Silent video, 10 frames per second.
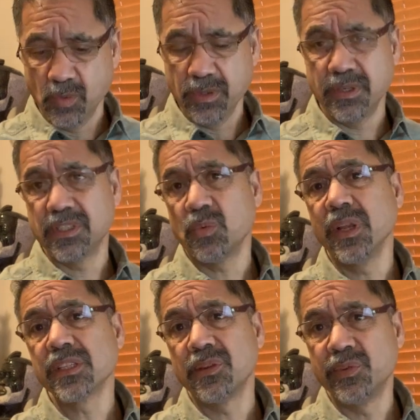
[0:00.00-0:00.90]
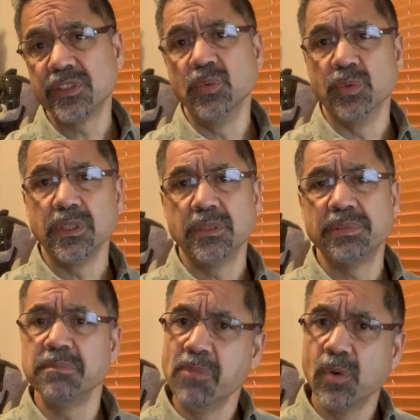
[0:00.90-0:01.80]
word as well as the written word,
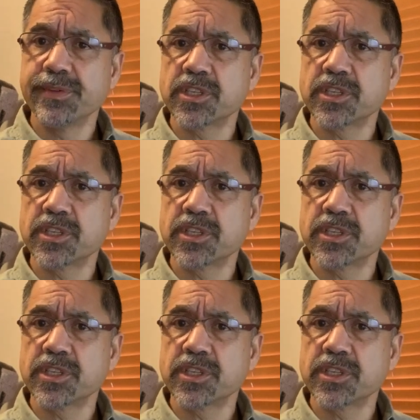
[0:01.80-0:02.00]
but more the